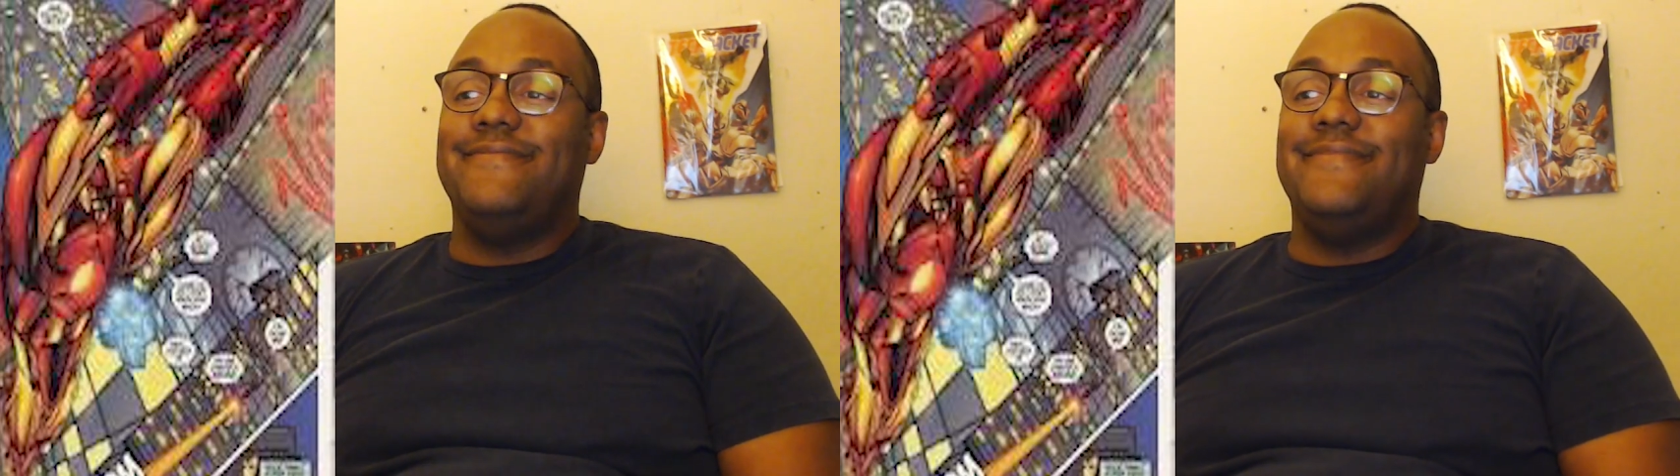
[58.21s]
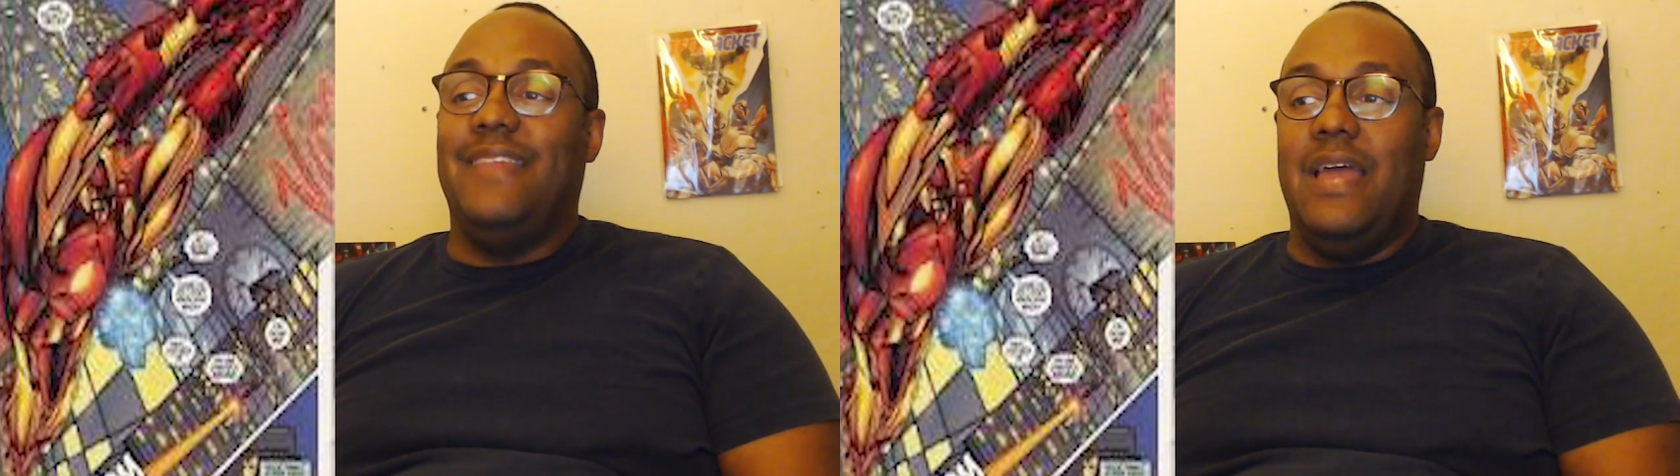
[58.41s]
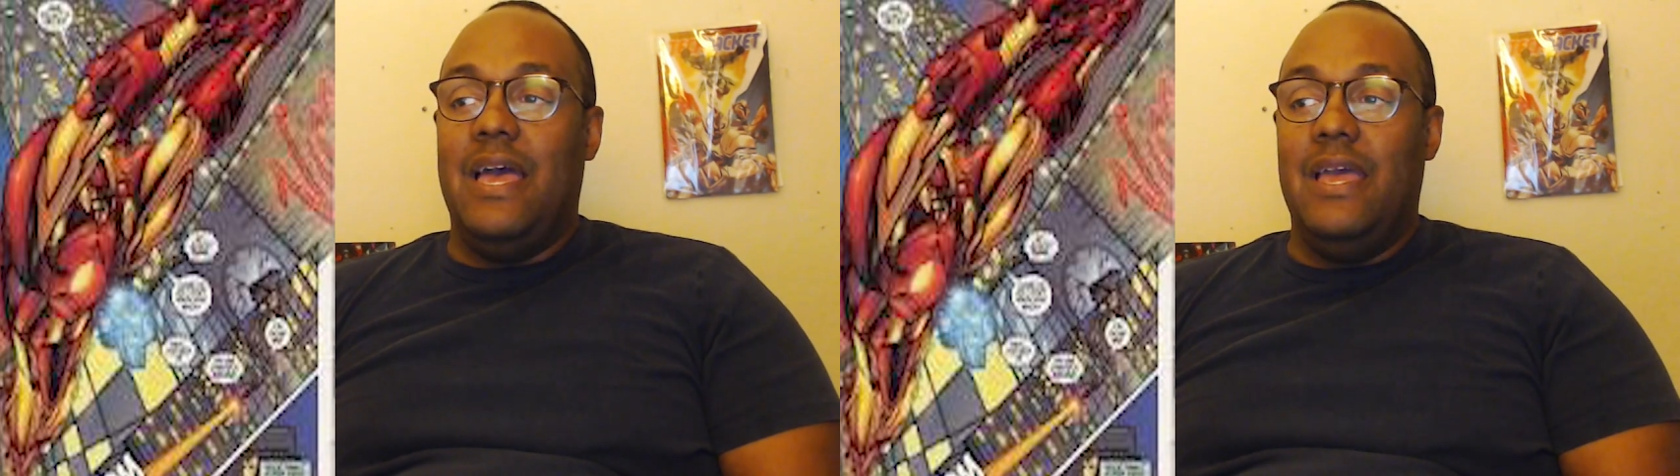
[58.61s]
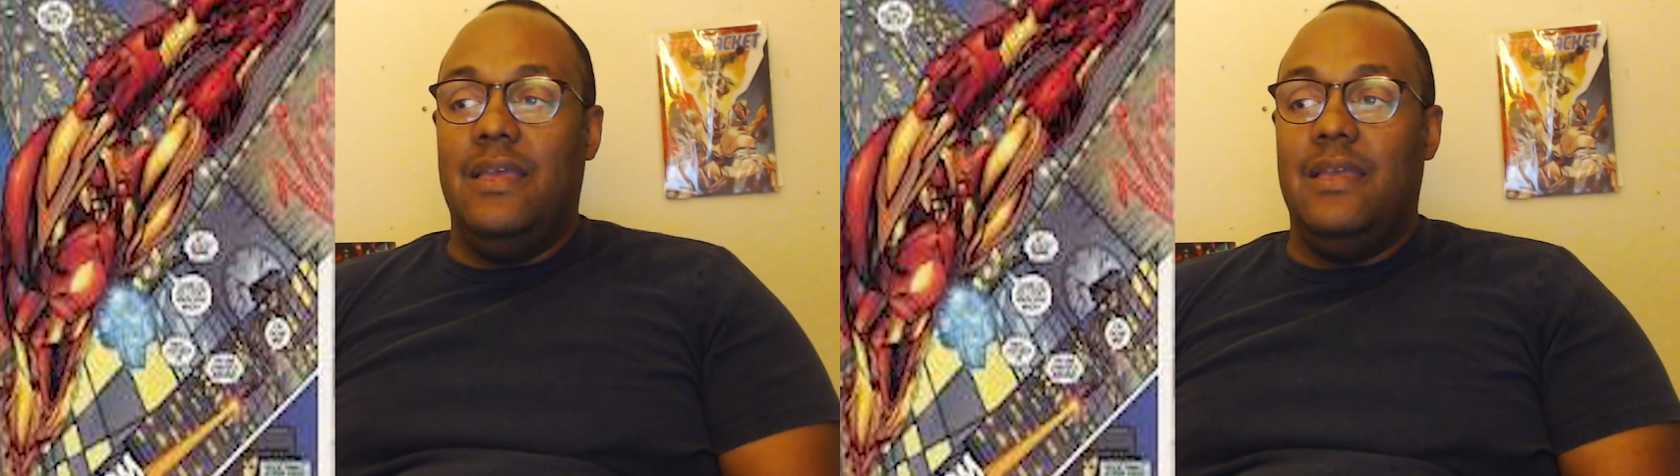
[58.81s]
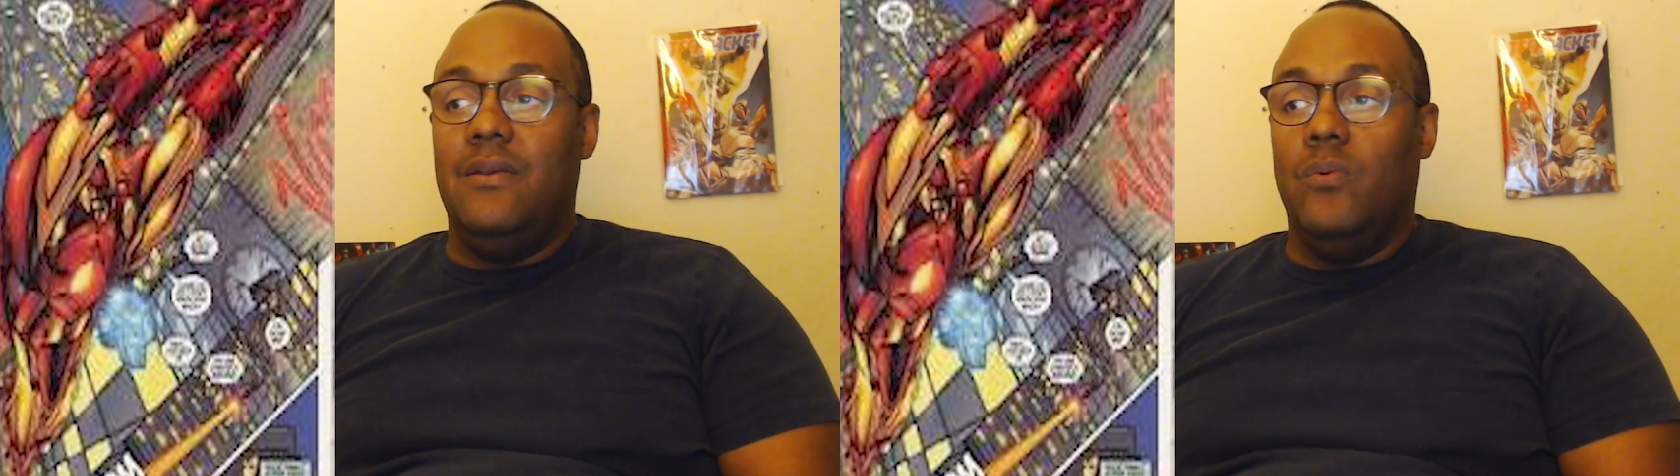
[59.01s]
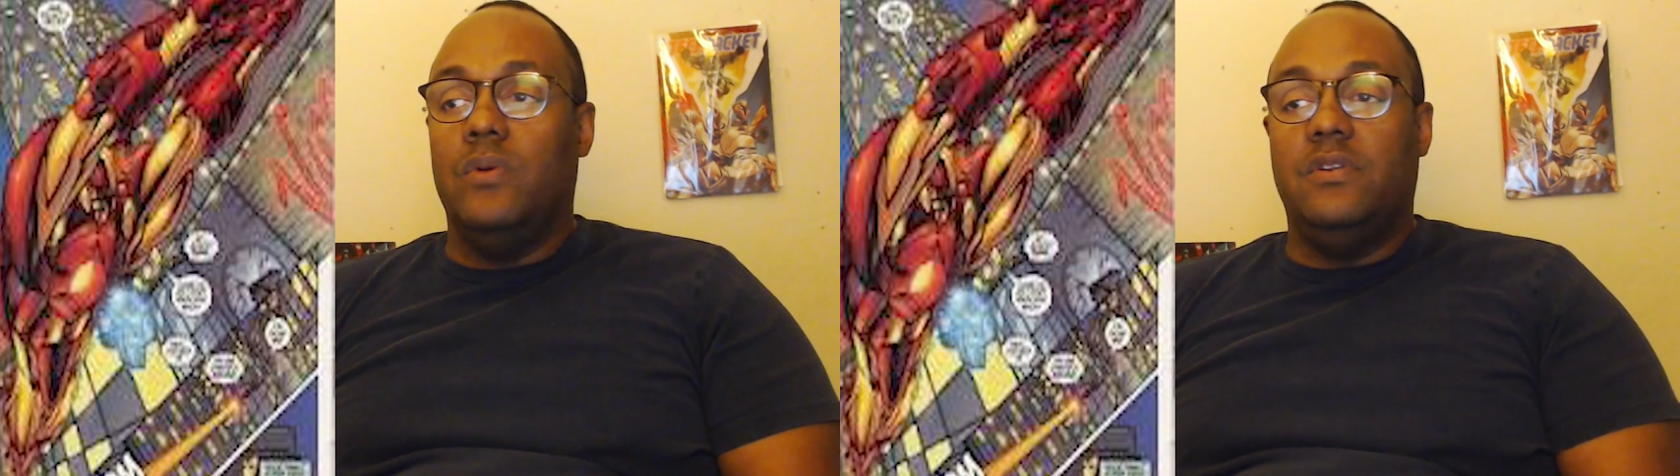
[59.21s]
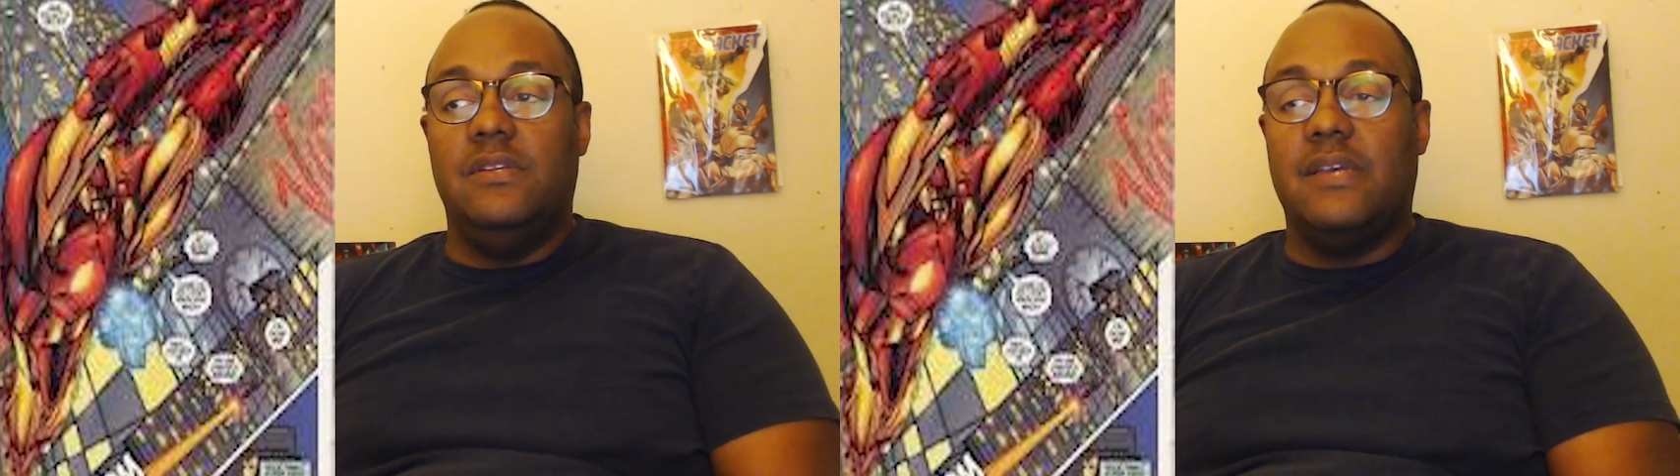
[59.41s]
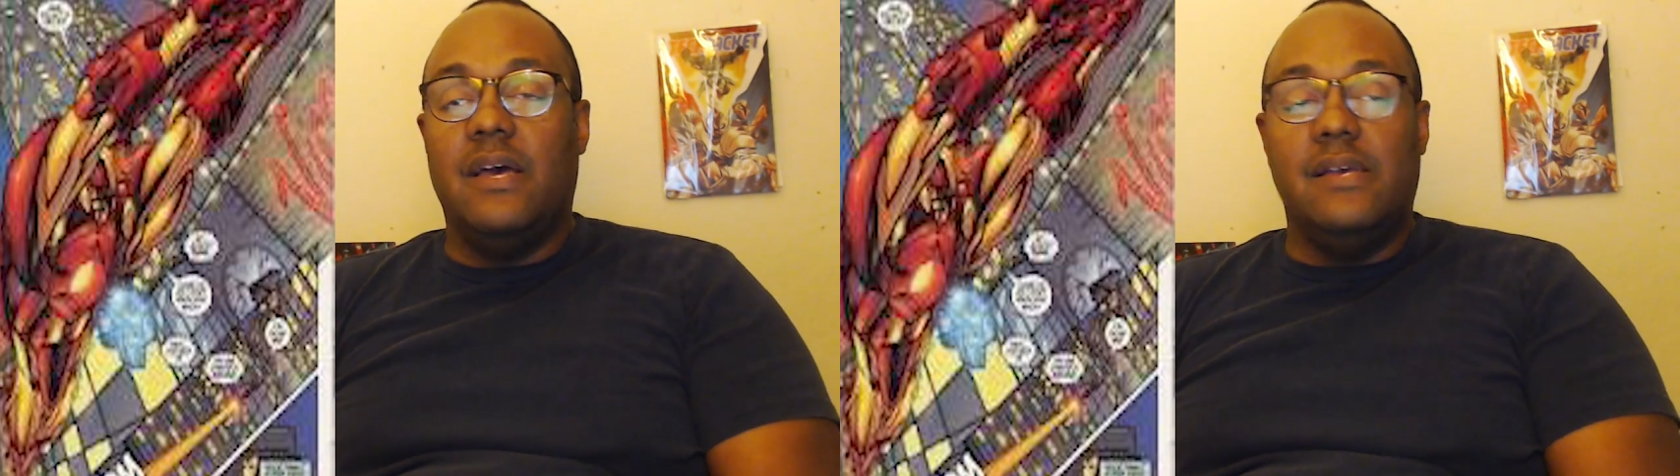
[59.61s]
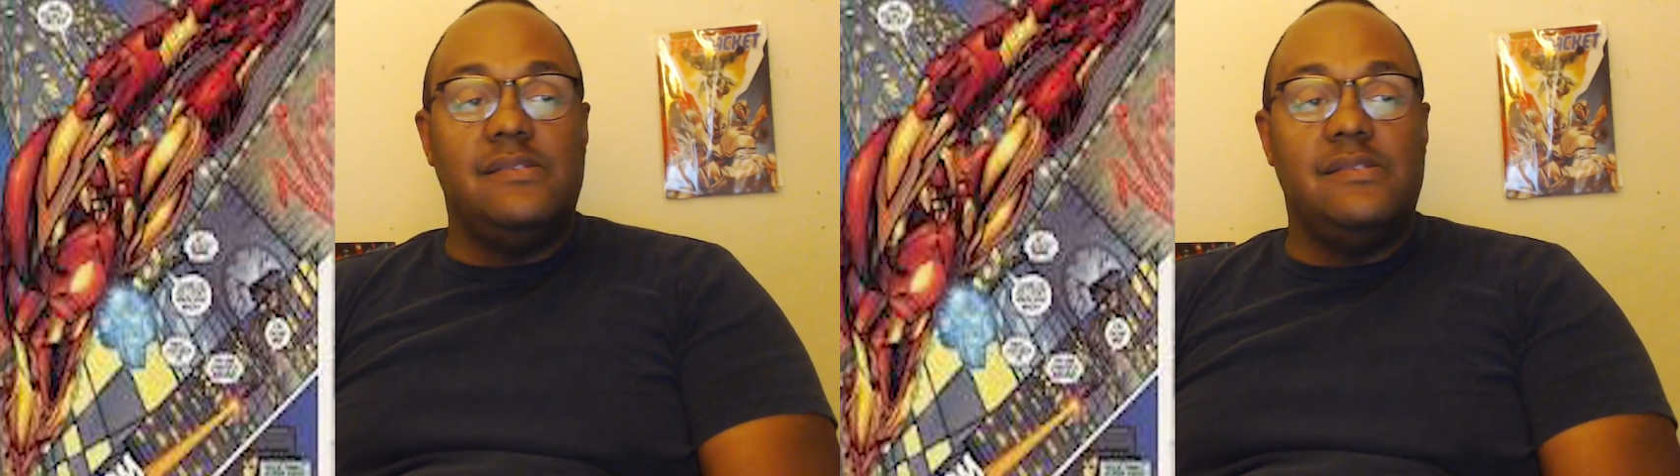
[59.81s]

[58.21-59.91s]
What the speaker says: I want to discuss.